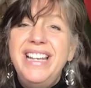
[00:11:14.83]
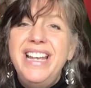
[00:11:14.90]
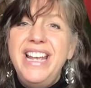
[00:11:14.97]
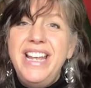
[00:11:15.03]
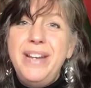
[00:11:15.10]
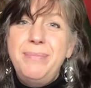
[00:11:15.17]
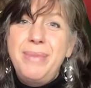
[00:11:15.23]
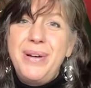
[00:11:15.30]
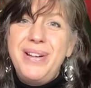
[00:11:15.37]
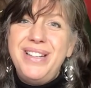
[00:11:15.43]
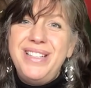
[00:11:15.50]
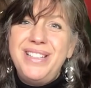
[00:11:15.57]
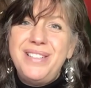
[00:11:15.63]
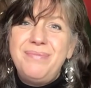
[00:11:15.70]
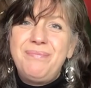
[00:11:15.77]
in mind.
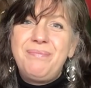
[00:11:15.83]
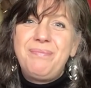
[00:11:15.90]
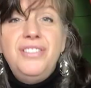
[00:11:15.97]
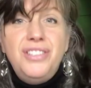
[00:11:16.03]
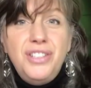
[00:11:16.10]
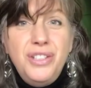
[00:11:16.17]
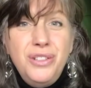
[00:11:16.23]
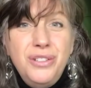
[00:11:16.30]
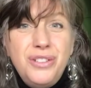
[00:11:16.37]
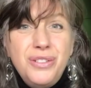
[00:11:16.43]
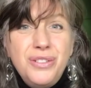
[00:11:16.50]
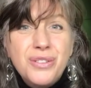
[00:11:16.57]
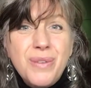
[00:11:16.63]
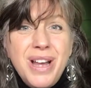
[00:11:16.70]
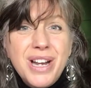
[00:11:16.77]
Do you
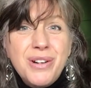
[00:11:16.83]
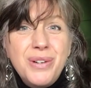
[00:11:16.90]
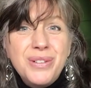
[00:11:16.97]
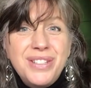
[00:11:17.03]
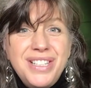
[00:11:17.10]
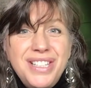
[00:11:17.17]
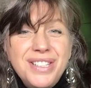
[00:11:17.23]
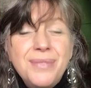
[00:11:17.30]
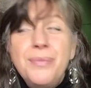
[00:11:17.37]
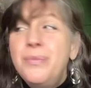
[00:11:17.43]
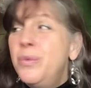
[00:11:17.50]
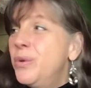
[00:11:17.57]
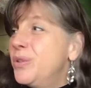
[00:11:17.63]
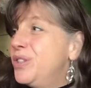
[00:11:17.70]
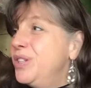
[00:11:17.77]
do square crosses?
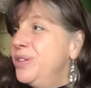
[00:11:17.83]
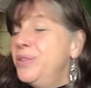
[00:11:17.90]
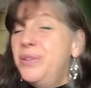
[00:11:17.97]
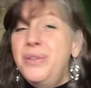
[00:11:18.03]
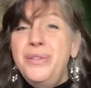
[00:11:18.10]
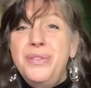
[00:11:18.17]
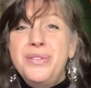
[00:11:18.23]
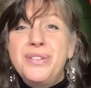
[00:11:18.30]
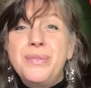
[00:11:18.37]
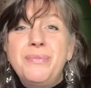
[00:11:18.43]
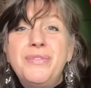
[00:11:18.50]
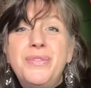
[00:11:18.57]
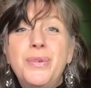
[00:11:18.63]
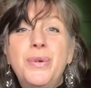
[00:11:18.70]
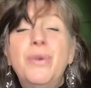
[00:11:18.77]
What do you use them
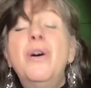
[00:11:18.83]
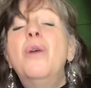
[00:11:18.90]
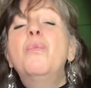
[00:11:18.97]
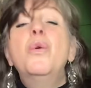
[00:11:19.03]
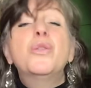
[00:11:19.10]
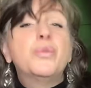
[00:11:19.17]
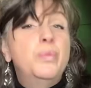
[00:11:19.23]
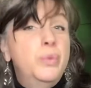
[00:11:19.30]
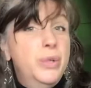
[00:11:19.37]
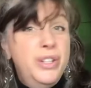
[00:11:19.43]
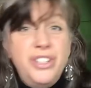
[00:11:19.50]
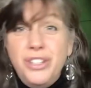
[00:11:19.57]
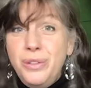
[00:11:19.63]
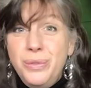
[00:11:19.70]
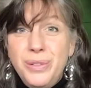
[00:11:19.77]
for? What would
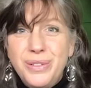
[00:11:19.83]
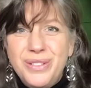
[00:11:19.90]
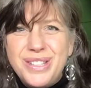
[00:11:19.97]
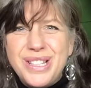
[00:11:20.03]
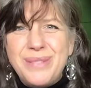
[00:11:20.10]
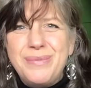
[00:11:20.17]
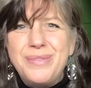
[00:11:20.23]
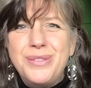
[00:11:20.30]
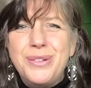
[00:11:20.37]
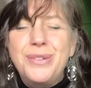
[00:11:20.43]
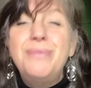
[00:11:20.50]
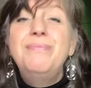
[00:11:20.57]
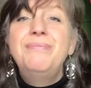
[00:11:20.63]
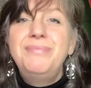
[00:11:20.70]
you use them for?